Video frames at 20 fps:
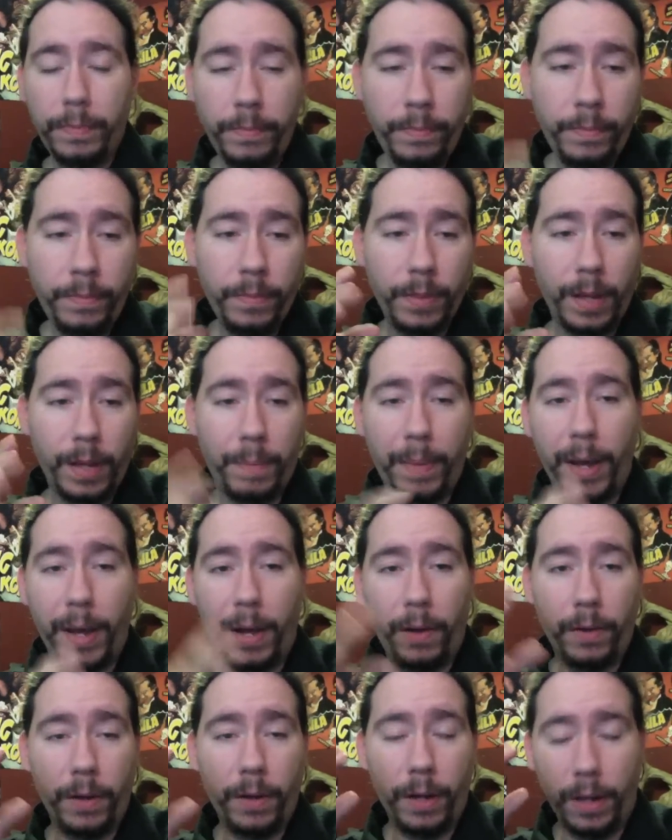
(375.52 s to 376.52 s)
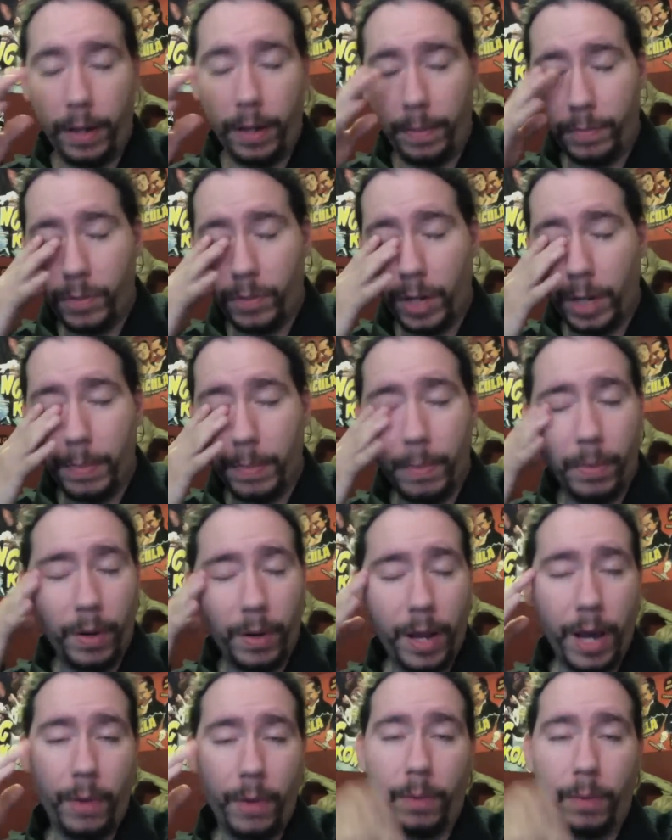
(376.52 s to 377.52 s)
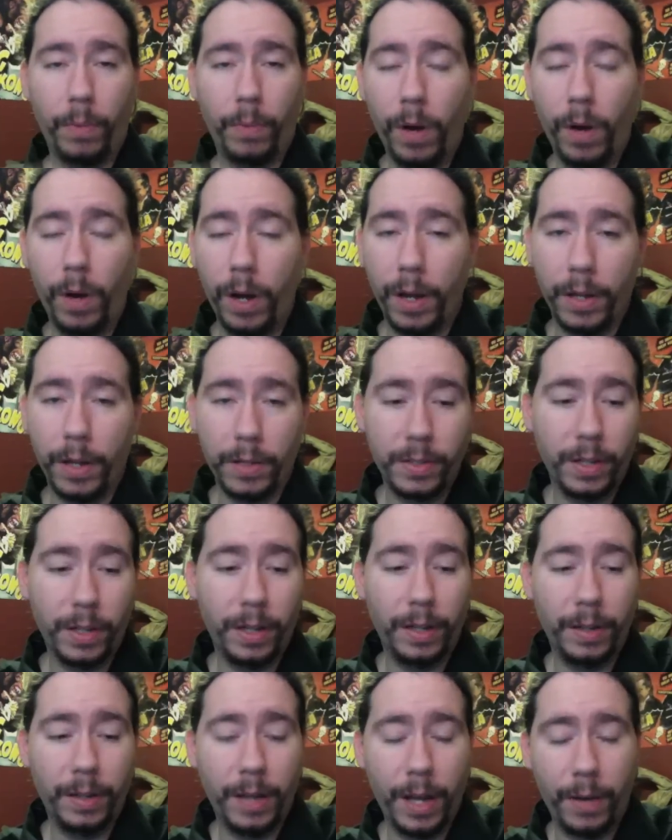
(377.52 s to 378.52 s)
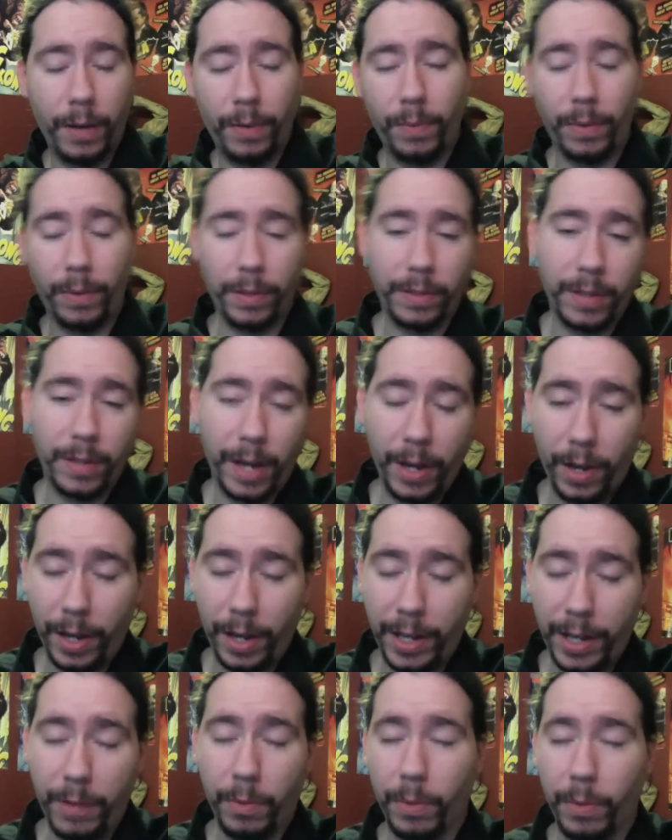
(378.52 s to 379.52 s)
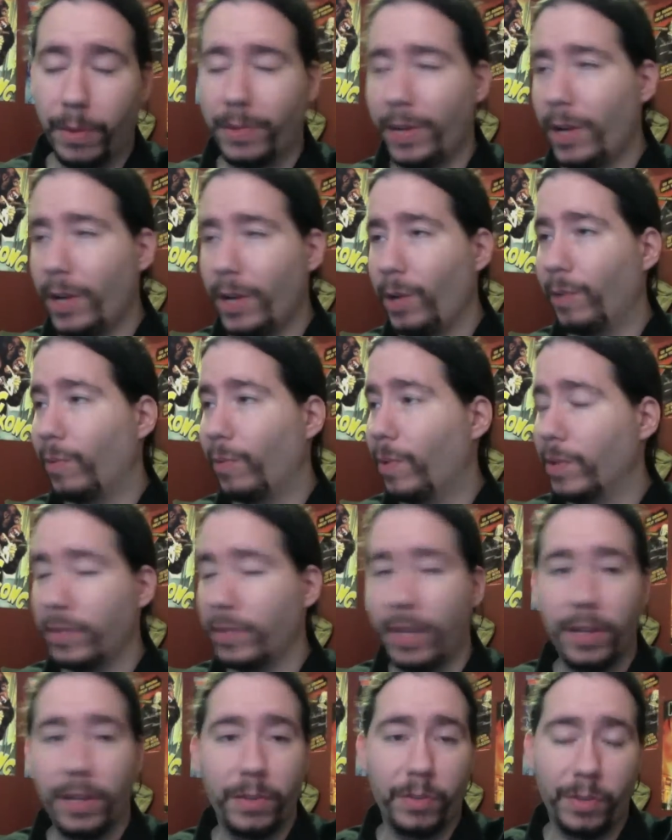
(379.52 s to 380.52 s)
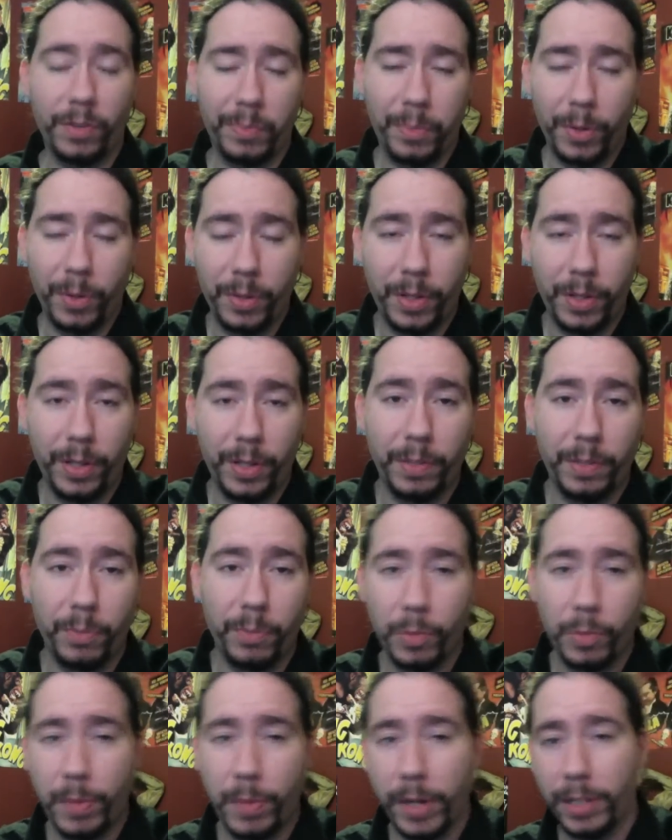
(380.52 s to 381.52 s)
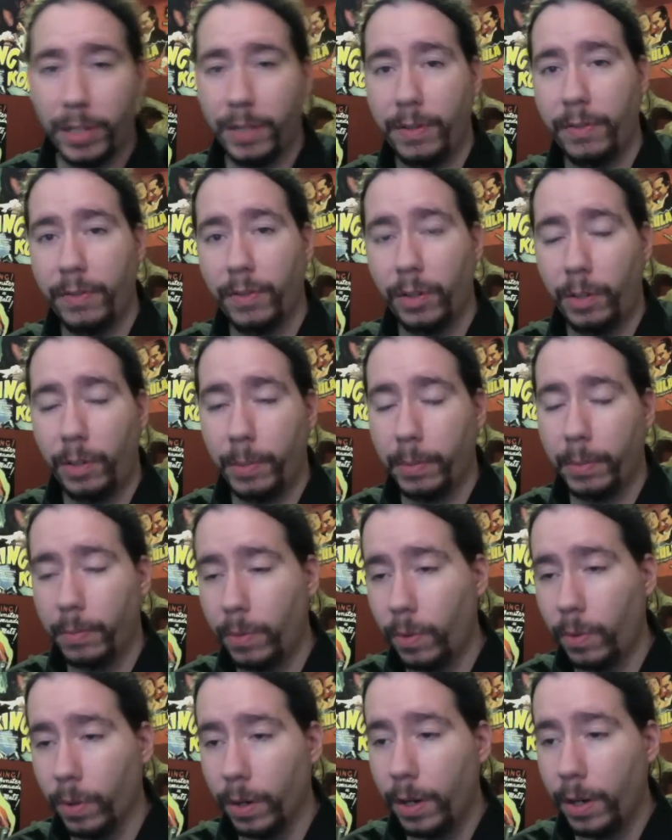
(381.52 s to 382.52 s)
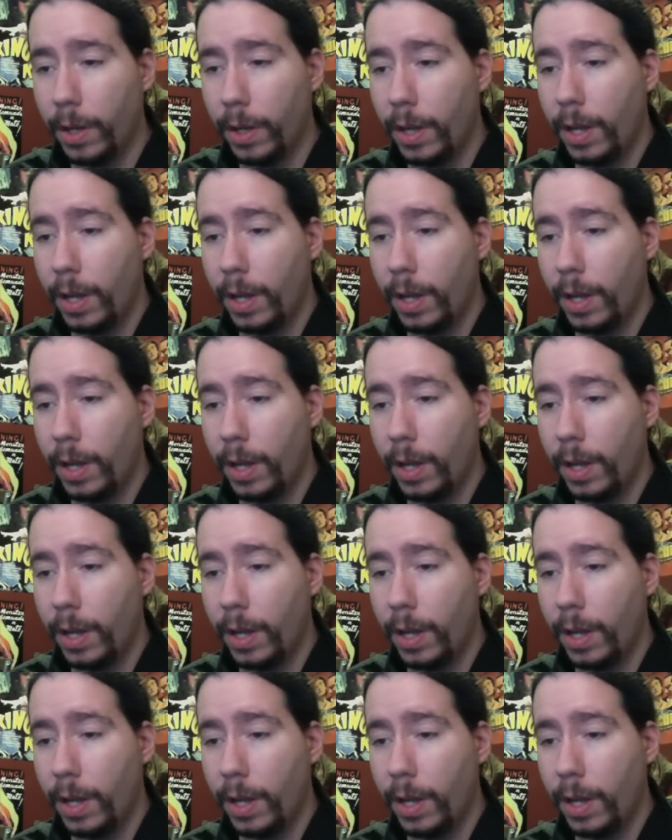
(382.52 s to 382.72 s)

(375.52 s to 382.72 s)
I can't remember what the title was now, just put things in perspective even a little bit more.